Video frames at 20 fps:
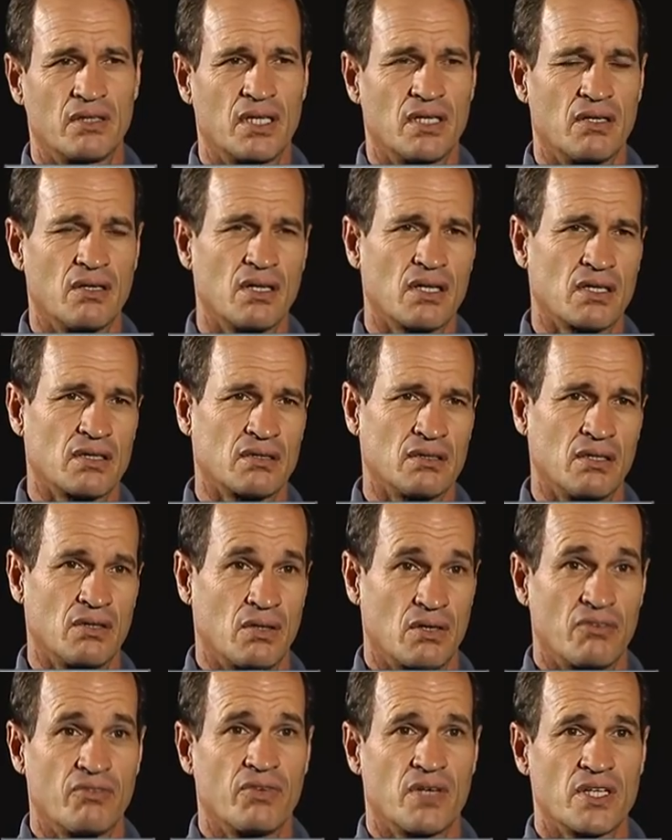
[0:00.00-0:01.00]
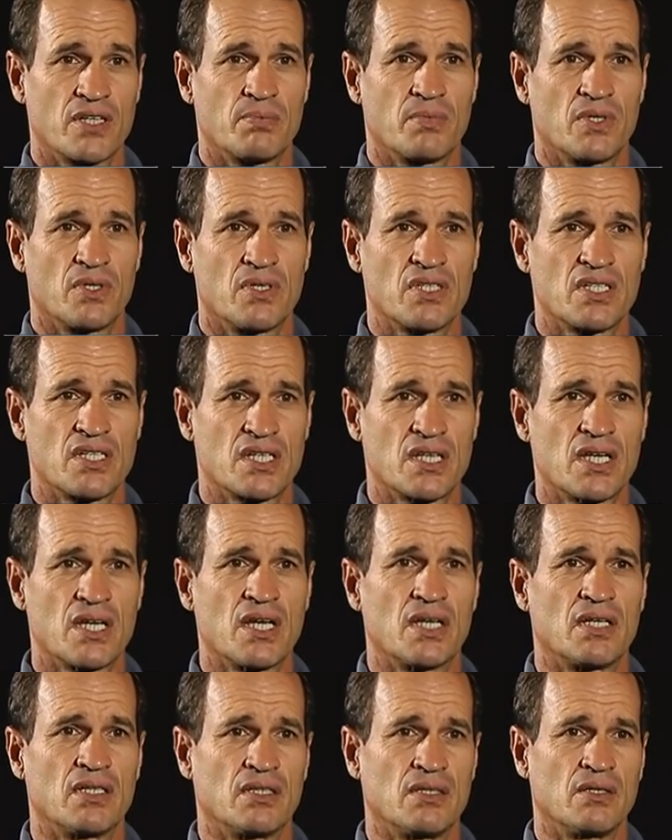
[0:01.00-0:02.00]
and like a lot of fast bowlers
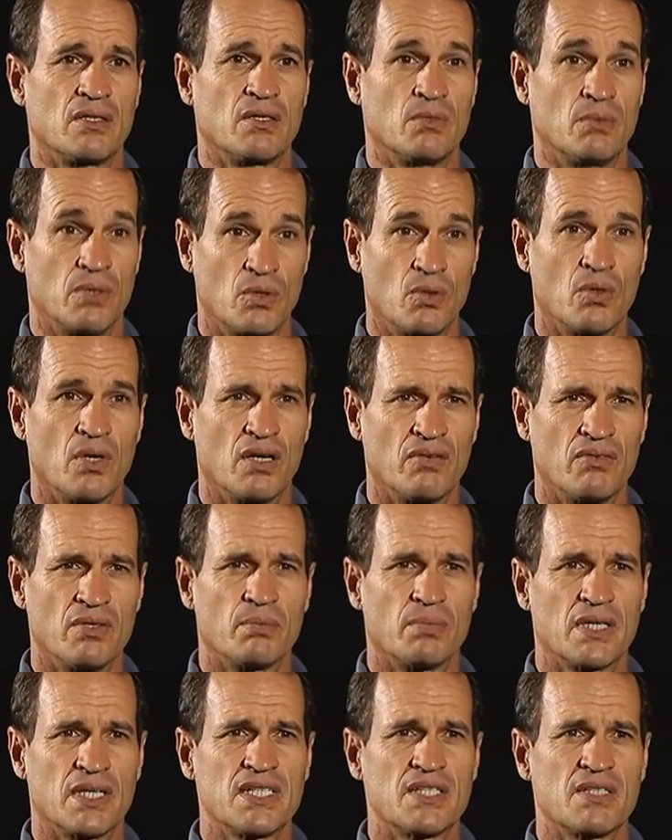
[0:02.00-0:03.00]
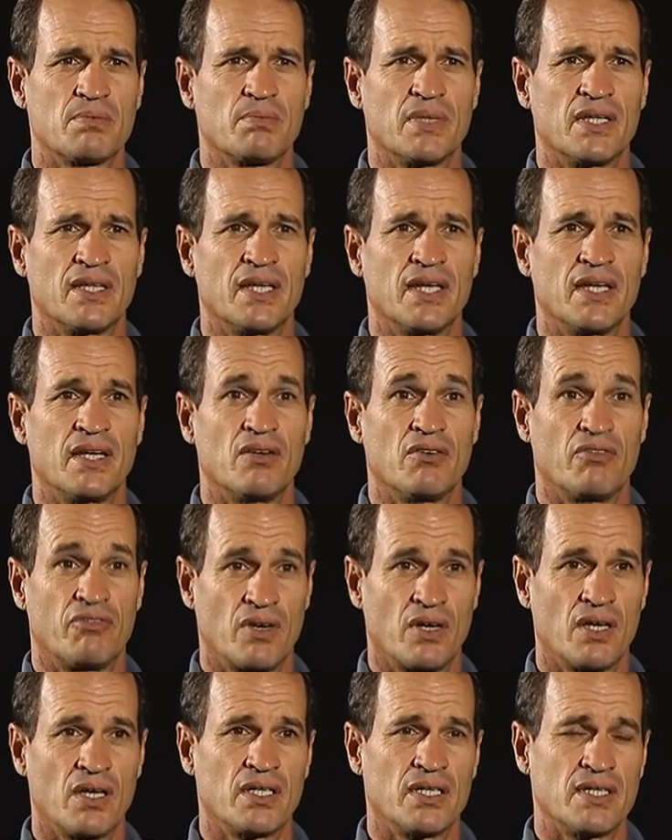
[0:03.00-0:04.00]
start, a little bit all over the place. But then he
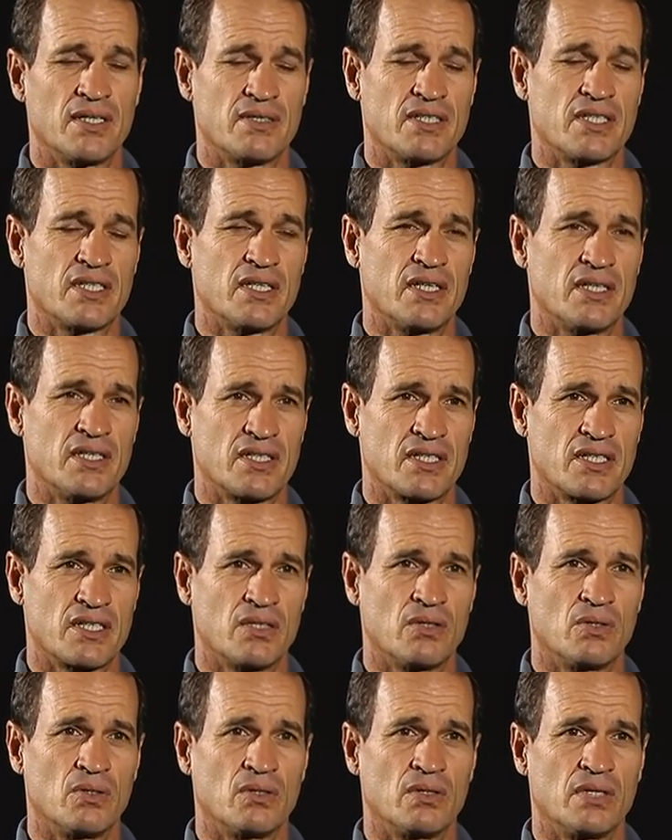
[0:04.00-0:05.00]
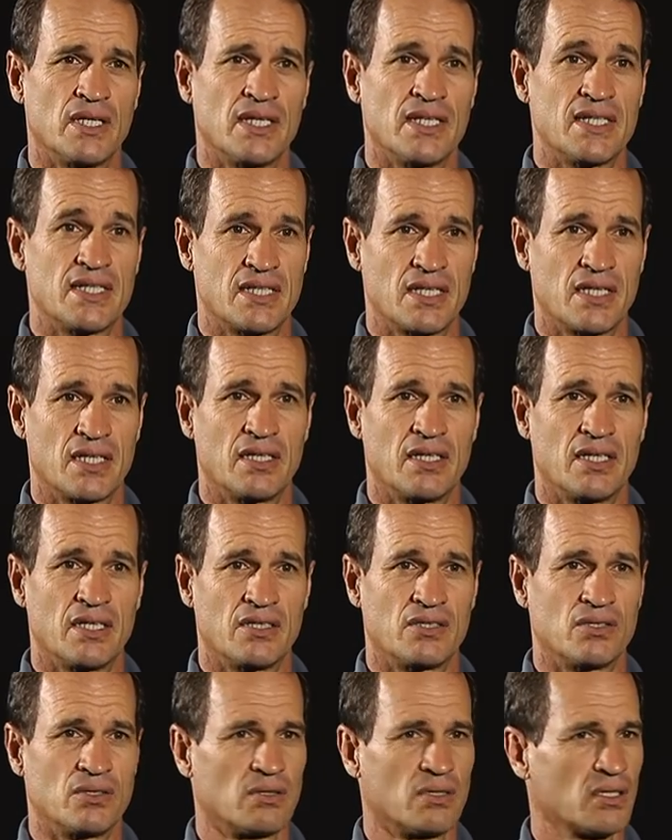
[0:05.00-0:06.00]
refined his, his skill and his
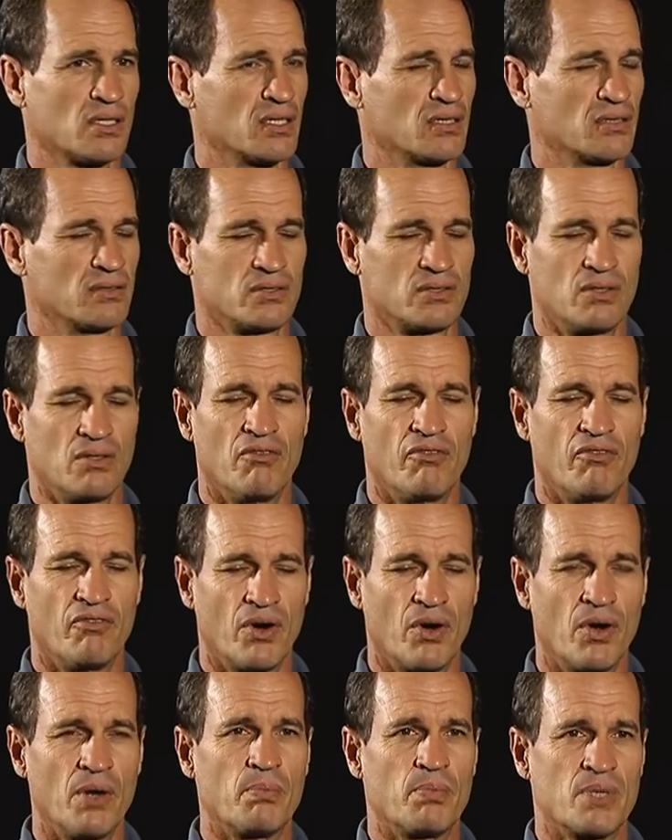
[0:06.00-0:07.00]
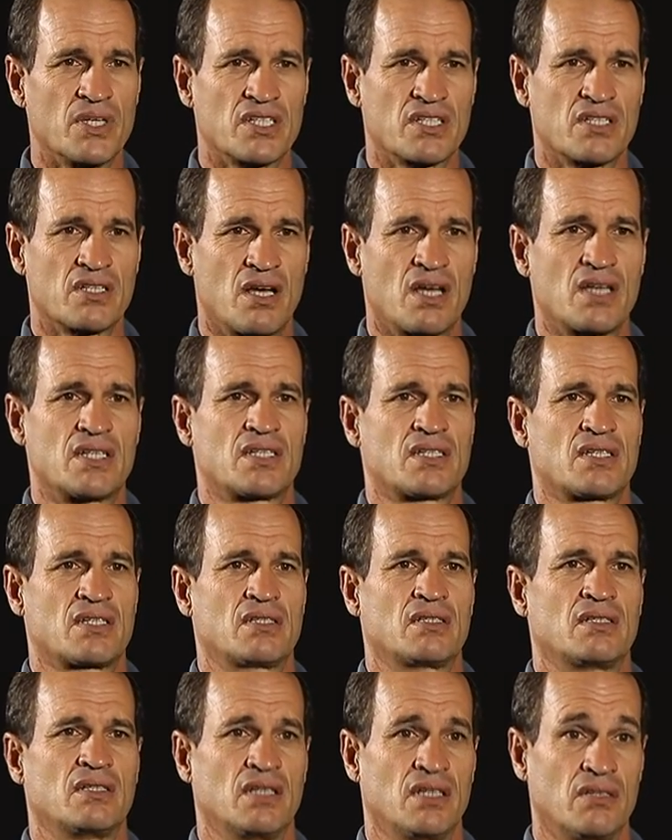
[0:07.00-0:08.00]
technique to a, to a very precise
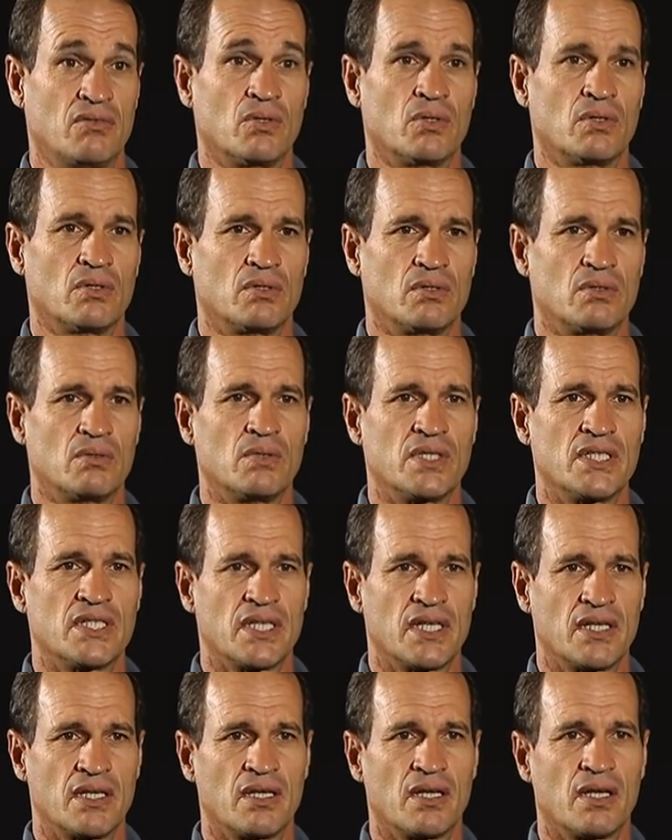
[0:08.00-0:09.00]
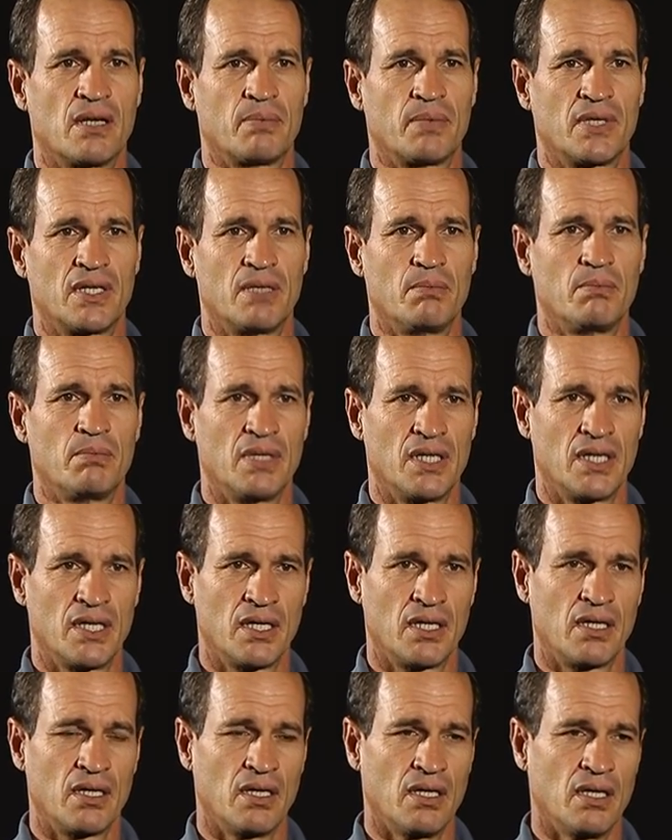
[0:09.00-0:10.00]
level, which ended up in him
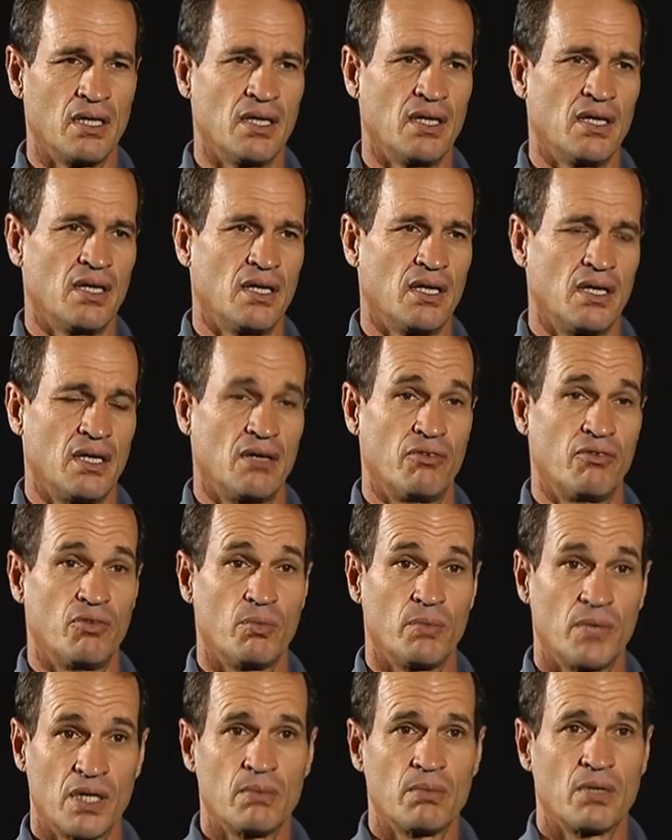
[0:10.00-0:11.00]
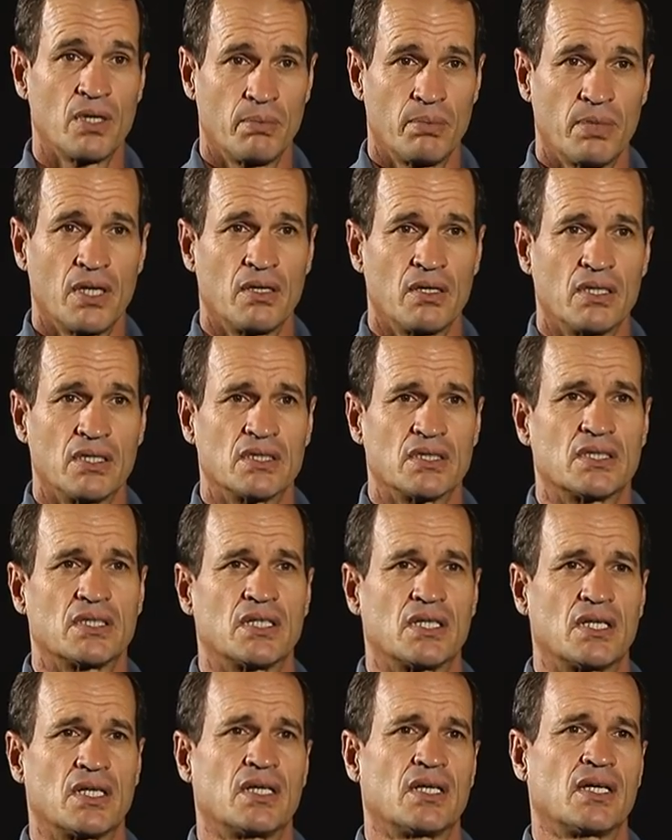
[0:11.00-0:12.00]
being a formidable opponent
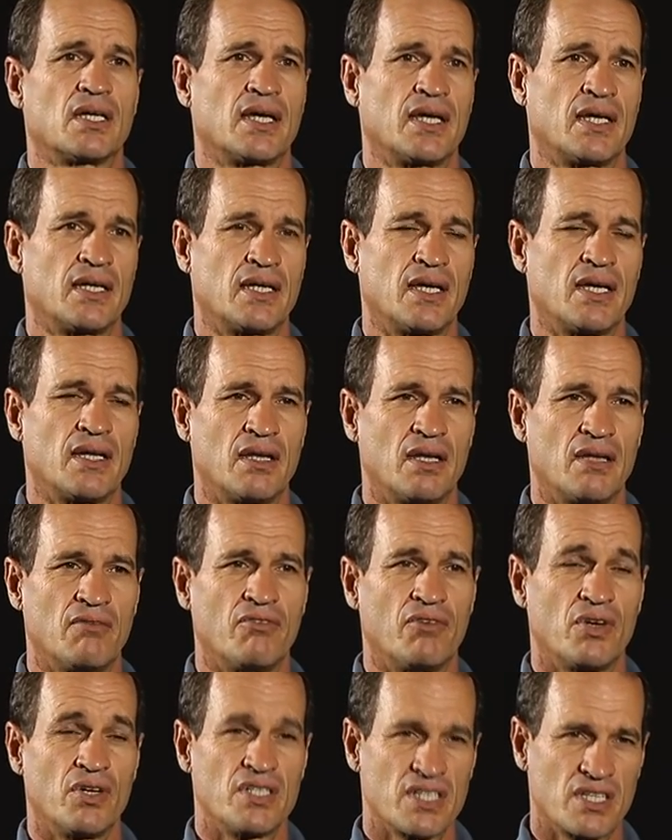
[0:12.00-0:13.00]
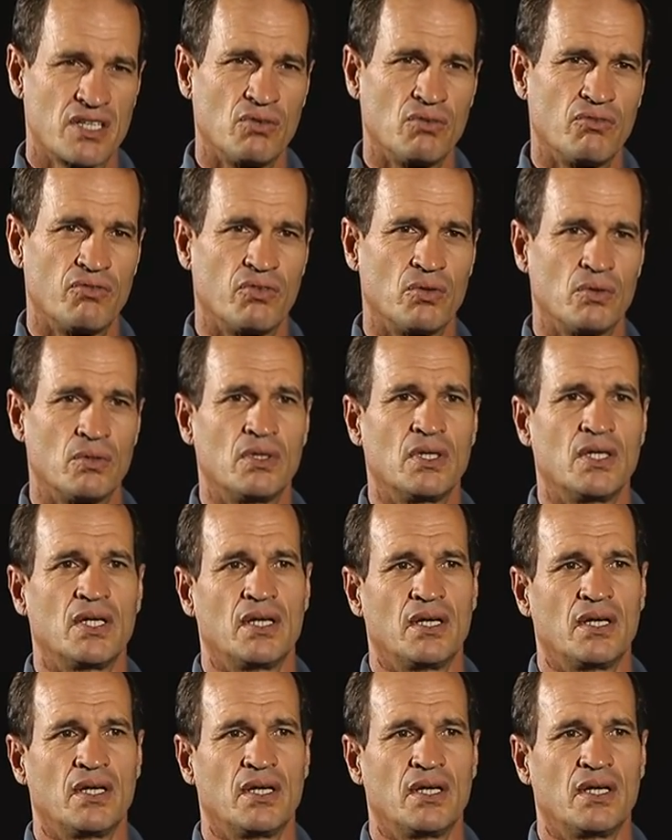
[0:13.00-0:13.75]
and, and, and very skillful,